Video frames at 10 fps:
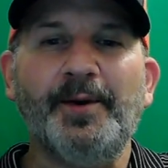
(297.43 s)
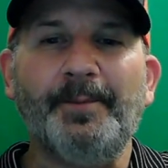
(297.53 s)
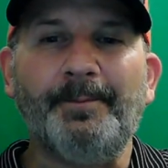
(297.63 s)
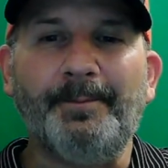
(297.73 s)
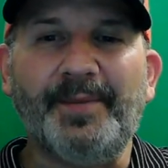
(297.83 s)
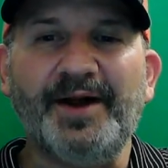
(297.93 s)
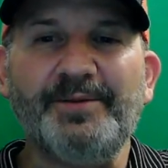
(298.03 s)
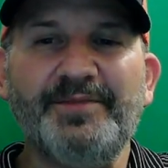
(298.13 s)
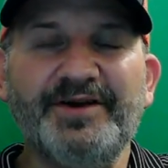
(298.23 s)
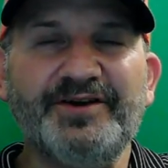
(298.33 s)

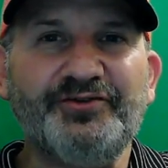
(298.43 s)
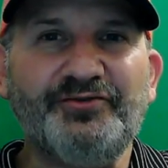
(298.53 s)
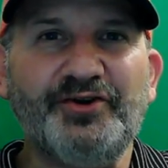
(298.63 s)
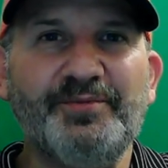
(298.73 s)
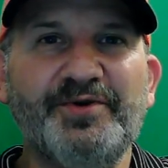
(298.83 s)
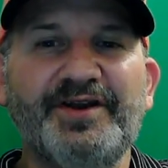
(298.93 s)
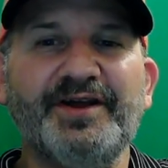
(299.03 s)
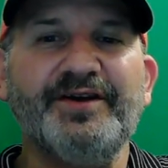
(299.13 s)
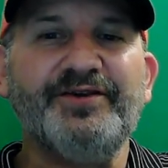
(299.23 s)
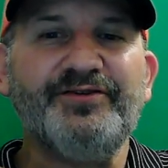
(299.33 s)
might be
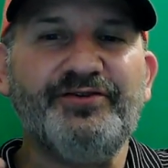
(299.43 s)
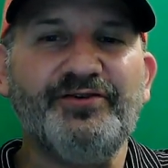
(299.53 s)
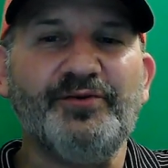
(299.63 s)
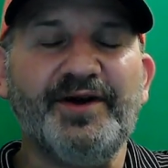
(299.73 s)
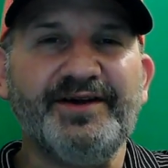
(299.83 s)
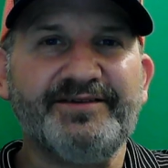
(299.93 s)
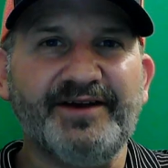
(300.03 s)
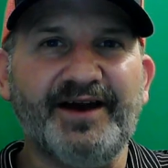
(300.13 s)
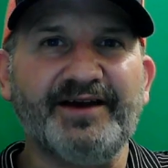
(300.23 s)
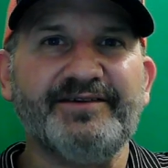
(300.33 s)
contributing to a
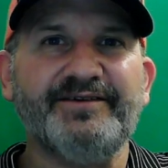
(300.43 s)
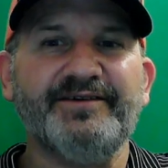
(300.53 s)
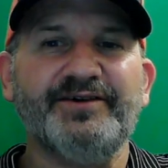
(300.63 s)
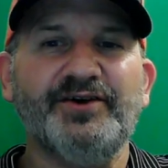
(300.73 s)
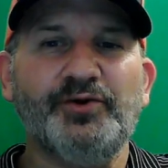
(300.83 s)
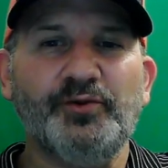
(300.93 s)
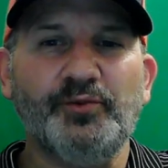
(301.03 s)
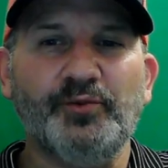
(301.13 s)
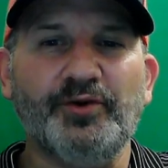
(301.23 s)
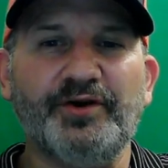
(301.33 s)
toxic
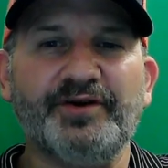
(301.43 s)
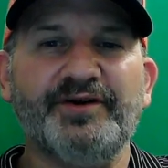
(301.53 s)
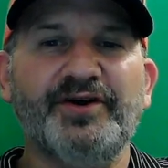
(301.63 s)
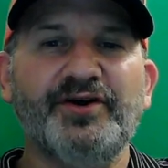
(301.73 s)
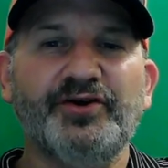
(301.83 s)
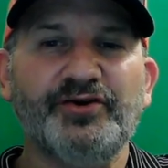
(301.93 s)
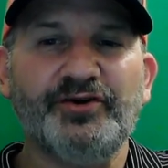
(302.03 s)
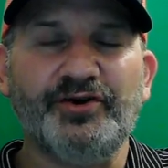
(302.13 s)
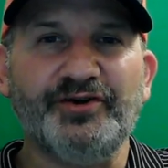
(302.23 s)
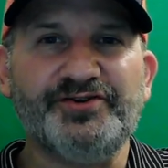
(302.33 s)
work
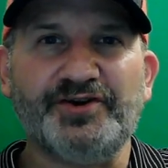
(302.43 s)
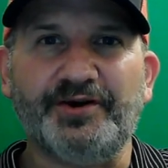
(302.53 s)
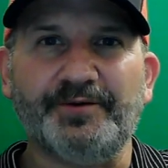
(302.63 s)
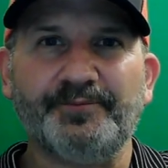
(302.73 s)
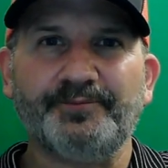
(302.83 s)
culture.